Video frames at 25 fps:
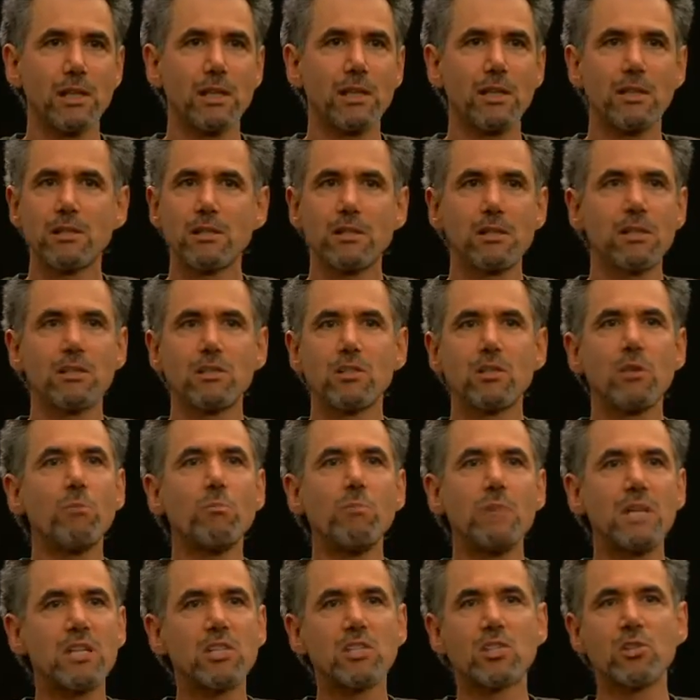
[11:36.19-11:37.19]
There's no
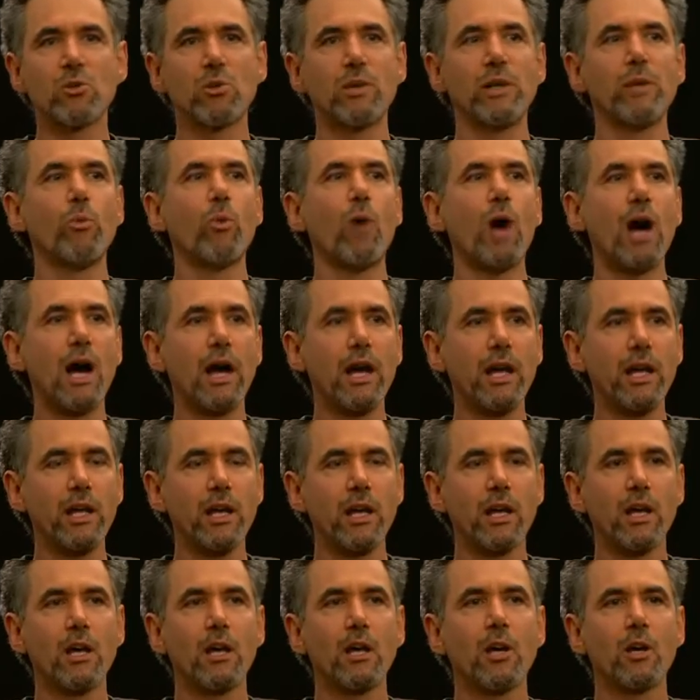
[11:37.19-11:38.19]
mystery why
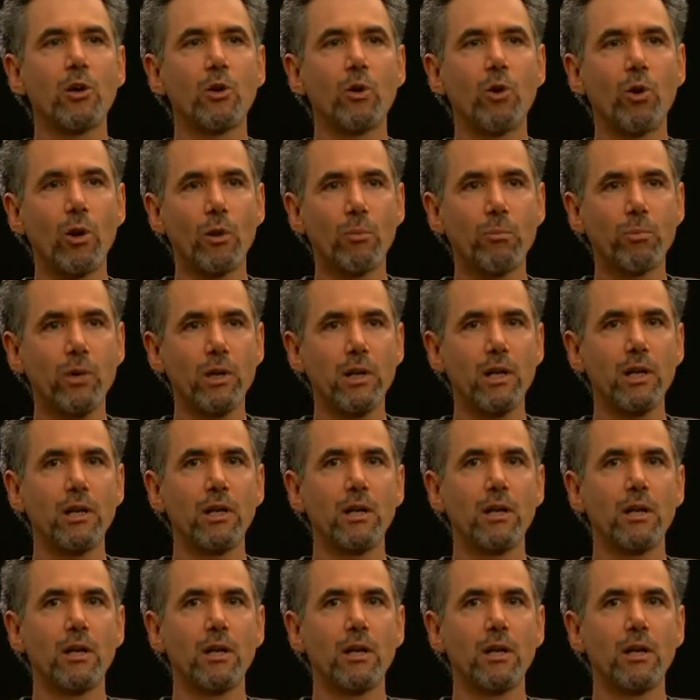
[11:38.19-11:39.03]
corporate